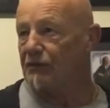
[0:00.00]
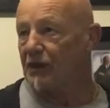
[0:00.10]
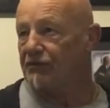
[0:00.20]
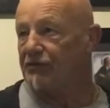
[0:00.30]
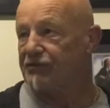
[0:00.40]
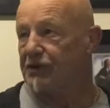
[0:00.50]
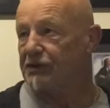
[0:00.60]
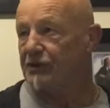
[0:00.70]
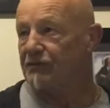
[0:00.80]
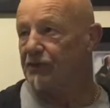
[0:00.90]
They just
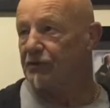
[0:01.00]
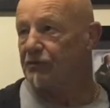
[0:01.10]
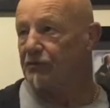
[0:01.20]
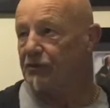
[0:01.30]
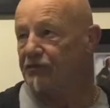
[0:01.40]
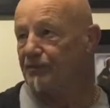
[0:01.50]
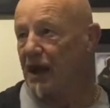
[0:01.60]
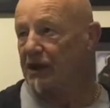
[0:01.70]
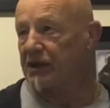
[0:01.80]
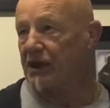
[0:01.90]
interview
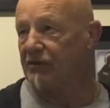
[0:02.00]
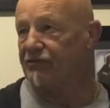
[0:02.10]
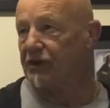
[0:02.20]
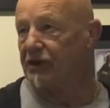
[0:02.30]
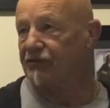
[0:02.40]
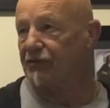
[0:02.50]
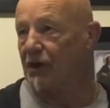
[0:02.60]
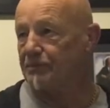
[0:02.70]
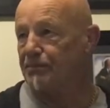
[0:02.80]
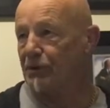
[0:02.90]
smackheads,
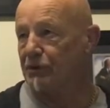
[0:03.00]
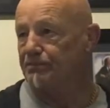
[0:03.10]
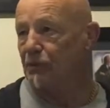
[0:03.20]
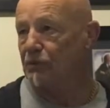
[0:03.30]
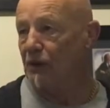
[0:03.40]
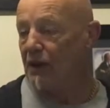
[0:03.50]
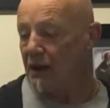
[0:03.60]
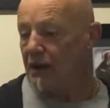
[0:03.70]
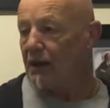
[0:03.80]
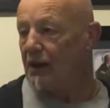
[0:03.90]
hearsay people,
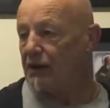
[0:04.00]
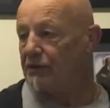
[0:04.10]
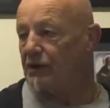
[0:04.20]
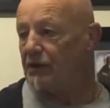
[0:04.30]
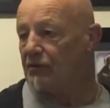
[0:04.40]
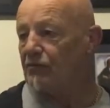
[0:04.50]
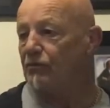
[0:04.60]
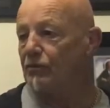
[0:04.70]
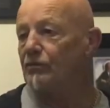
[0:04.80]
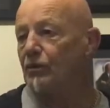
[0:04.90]
and
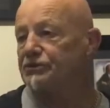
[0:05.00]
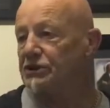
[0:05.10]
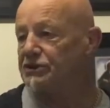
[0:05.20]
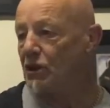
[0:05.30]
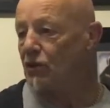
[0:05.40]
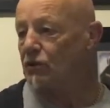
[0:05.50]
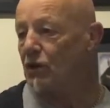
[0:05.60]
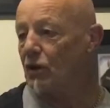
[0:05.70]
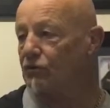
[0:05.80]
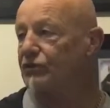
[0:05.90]
what's his whole goal?